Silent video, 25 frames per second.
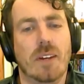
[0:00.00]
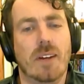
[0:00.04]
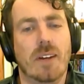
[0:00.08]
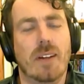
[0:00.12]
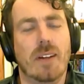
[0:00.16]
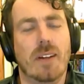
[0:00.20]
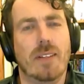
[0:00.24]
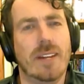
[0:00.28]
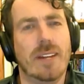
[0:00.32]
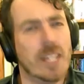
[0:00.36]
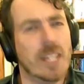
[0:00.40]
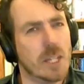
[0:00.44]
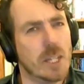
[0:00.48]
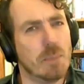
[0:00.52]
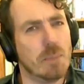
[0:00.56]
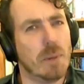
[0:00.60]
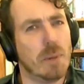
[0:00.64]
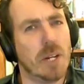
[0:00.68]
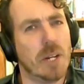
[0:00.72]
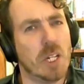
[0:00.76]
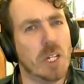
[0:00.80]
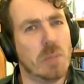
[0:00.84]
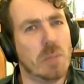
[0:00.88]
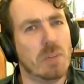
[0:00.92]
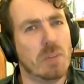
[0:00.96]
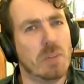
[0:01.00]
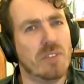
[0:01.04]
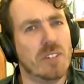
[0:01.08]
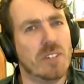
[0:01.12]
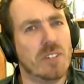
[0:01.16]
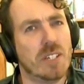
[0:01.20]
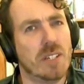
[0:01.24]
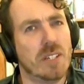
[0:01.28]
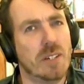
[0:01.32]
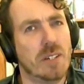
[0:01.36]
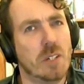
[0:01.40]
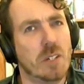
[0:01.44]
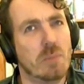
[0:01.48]
That's the punishment for
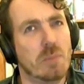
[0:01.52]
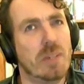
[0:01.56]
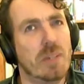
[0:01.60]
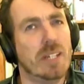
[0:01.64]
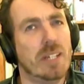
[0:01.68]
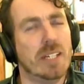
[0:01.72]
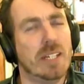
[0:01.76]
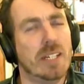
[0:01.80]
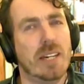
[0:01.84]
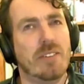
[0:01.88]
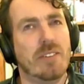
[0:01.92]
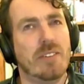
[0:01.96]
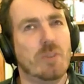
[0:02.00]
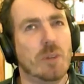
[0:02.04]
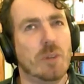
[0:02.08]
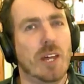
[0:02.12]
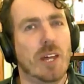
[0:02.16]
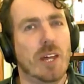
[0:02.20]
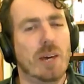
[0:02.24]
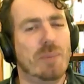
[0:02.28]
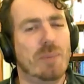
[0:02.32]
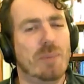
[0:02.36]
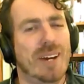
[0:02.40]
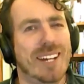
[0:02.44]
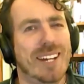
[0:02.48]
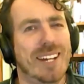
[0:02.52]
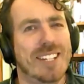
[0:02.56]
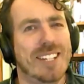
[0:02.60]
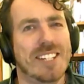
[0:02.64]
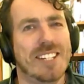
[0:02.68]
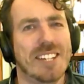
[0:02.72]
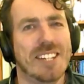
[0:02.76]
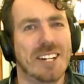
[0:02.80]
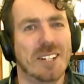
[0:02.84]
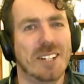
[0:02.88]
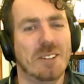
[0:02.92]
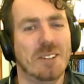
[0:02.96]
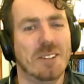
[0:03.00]
sin, to be left with our bad
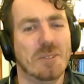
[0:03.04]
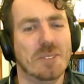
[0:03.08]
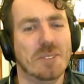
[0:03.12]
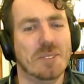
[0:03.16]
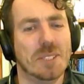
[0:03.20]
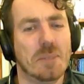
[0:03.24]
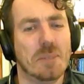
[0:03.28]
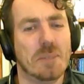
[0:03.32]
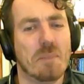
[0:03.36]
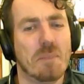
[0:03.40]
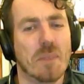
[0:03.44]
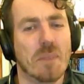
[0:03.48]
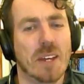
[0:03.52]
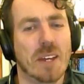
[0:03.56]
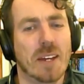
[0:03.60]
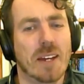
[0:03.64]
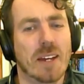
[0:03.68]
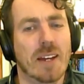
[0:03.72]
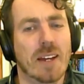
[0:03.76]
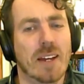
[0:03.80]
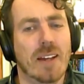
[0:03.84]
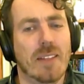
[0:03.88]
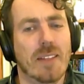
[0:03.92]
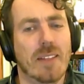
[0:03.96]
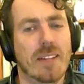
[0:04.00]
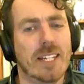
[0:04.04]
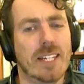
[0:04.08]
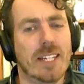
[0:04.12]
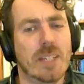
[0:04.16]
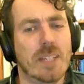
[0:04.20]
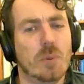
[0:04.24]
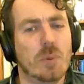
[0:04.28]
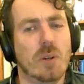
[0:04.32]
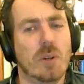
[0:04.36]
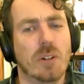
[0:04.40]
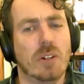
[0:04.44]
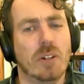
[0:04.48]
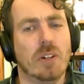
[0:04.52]
selves. That's
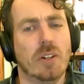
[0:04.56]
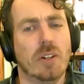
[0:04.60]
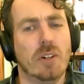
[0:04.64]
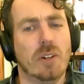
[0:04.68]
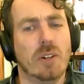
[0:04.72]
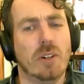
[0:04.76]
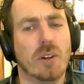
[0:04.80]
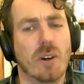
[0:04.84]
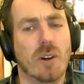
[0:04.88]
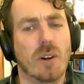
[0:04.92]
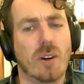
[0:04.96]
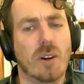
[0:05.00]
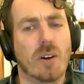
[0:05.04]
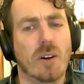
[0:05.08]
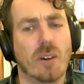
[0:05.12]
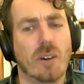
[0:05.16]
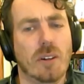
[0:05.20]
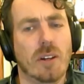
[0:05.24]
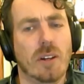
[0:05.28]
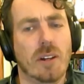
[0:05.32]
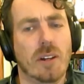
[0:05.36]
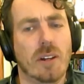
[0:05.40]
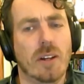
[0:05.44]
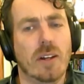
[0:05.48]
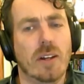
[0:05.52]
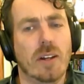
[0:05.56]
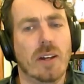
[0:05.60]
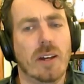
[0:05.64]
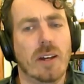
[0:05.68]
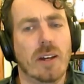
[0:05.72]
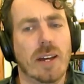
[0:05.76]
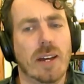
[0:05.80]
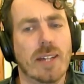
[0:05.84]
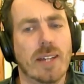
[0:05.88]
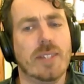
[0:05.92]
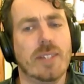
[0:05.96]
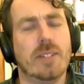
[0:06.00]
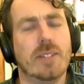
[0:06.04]
what God
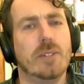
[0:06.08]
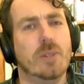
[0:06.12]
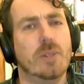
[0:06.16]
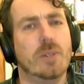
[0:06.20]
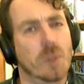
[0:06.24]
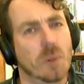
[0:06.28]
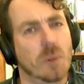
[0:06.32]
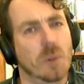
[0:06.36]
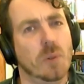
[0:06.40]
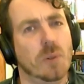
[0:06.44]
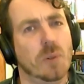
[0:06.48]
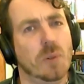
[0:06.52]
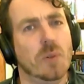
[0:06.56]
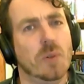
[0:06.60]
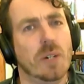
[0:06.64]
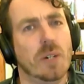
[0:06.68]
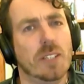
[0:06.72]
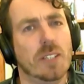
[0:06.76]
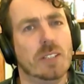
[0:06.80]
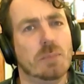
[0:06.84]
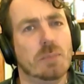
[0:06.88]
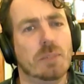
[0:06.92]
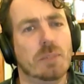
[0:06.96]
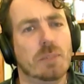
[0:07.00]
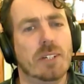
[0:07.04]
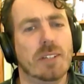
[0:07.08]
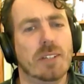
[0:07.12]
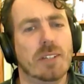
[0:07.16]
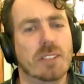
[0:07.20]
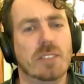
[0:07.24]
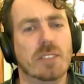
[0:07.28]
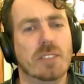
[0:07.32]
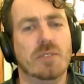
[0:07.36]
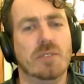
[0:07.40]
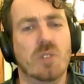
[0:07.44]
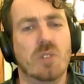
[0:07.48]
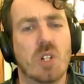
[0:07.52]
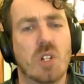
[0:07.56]
has to do to us
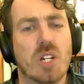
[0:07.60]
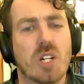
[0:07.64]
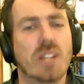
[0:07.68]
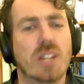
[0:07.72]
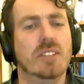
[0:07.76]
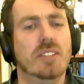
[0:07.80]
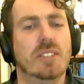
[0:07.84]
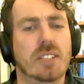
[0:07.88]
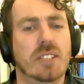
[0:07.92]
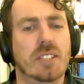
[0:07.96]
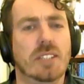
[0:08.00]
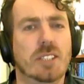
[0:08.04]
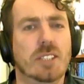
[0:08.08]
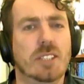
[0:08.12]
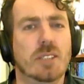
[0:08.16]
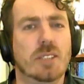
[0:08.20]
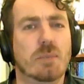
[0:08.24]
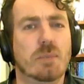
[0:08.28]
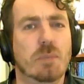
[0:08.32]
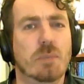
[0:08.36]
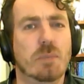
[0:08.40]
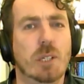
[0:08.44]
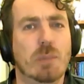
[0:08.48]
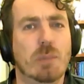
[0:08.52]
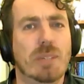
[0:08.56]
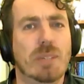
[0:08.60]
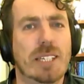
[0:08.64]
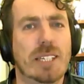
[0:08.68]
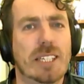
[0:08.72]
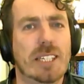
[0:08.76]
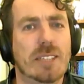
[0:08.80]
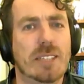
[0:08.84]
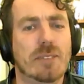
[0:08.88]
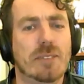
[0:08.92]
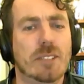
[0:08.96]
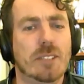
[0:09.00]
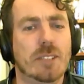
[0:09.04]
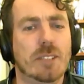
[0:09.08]
because of justice, Bill
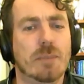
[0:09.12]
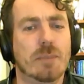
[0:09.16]
believes.